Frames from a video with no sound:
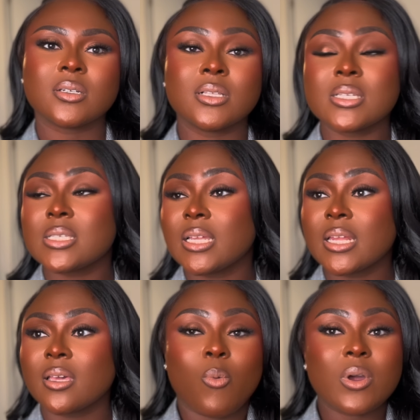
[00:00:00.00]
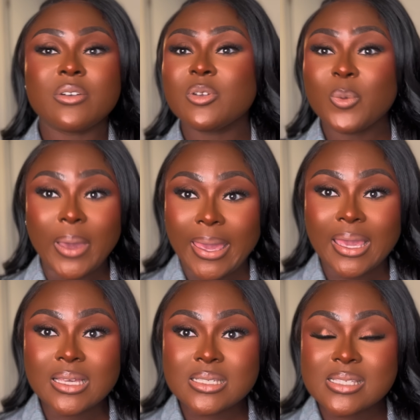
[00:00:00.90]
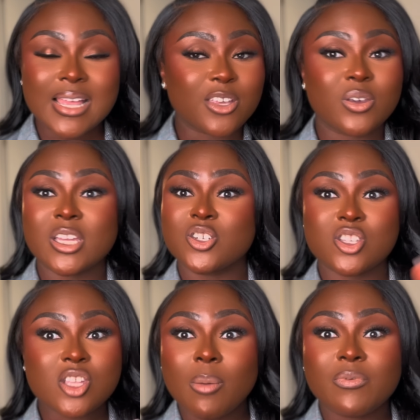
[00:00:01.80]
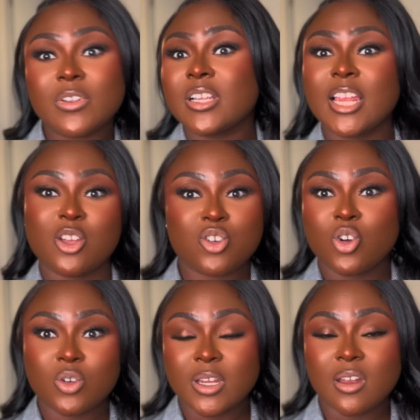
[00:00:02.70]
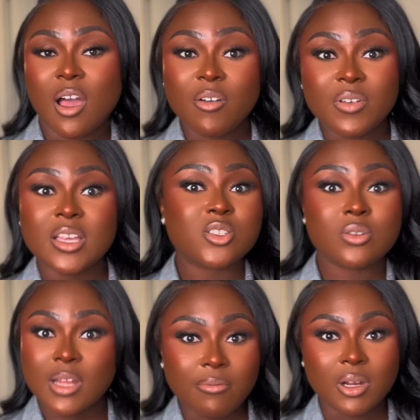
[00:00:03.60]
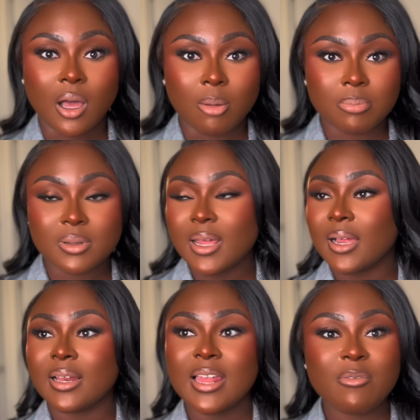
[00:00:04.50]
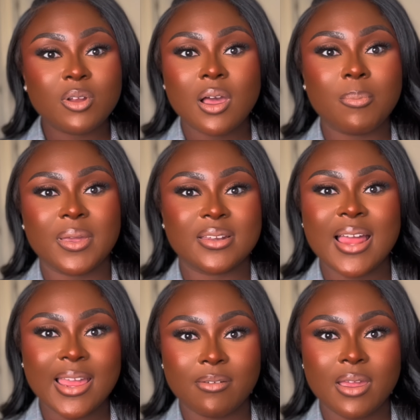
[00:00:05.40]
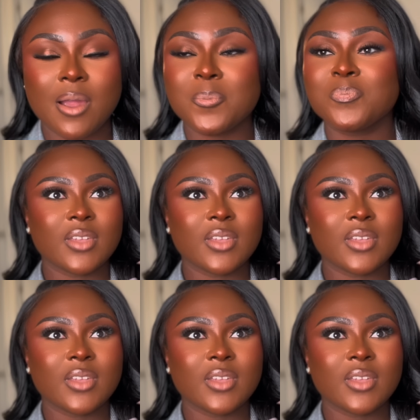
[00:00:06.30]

Listen, one of the ways that you can just stop feeling that you're not good enough is to level up. Like, level up in that area.